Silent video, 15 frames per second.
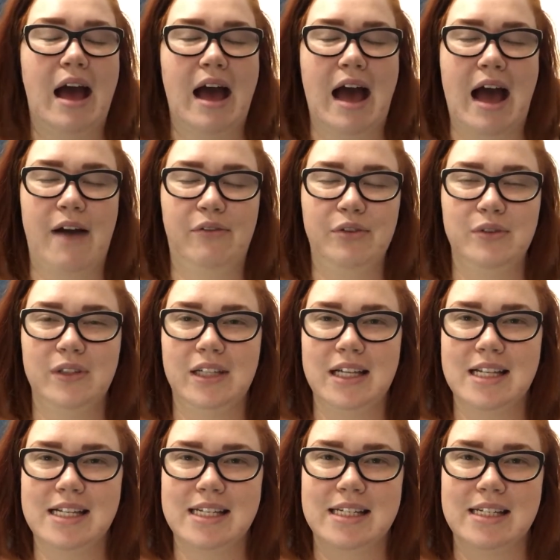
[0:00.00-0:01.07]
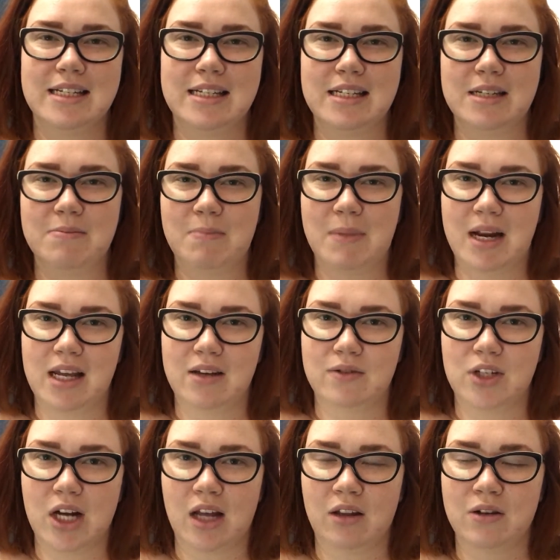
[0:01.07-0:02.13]
haven't really listened to many of
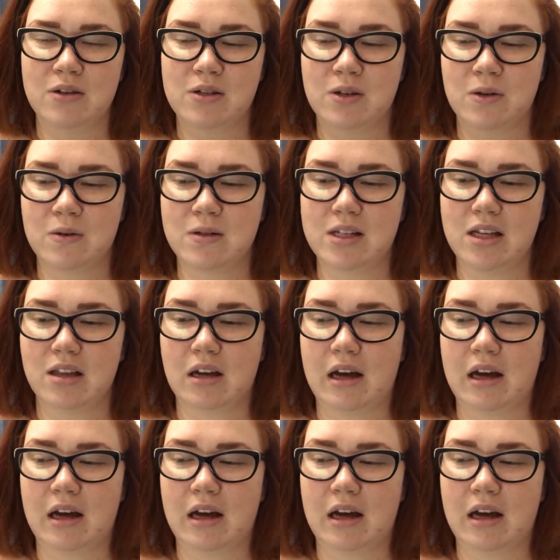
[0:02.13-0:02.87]
JLo's songs either,